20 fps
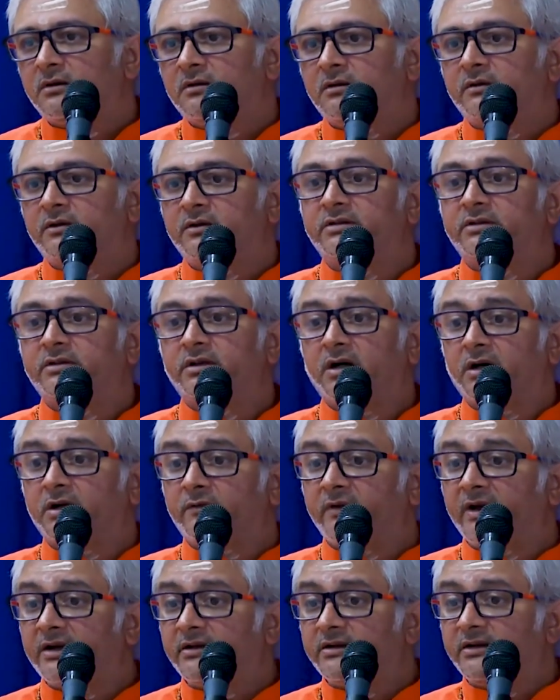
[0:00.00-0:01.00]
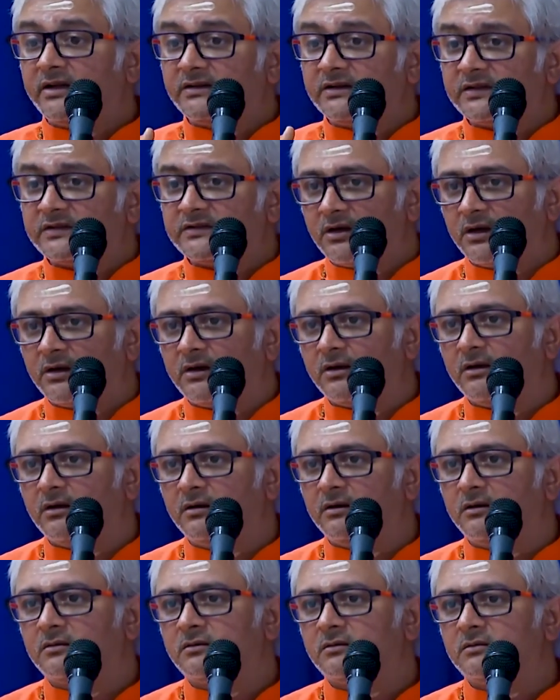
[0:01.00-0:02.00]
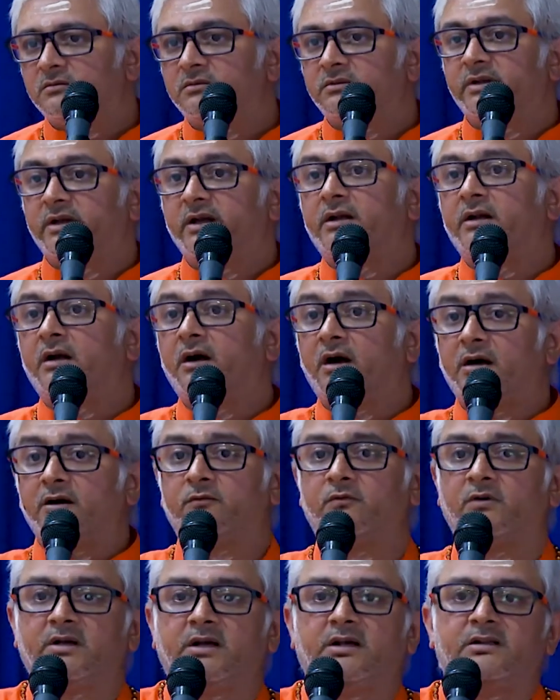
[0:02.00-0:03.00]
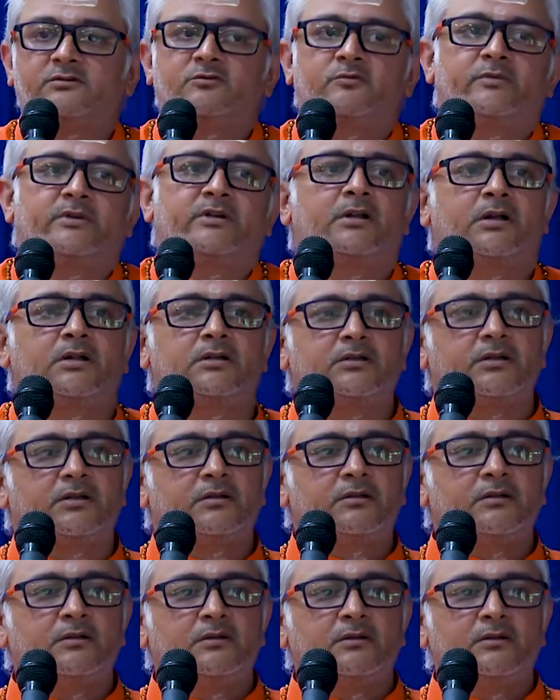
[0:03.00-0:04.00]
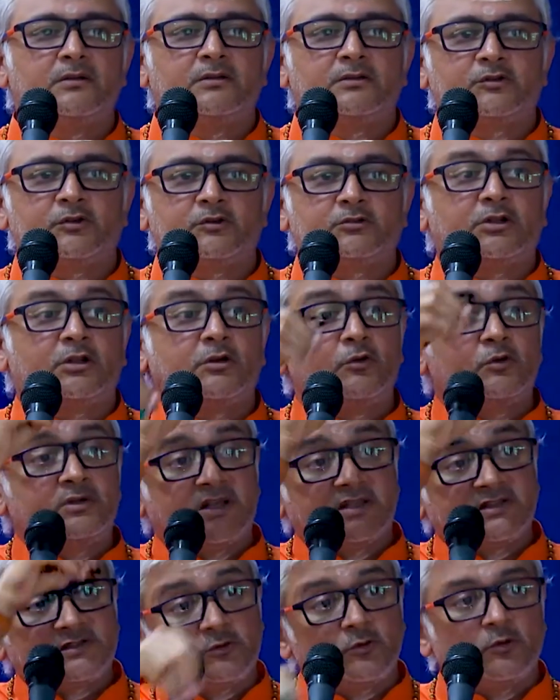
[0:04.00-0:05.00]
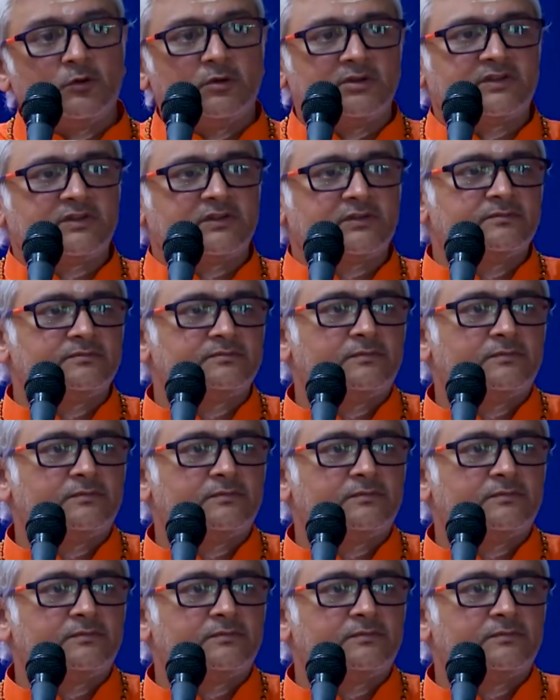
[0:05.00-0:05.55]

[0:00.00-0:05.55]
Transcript: Here where there is a struggle, their hard work has to be done there. So through the schools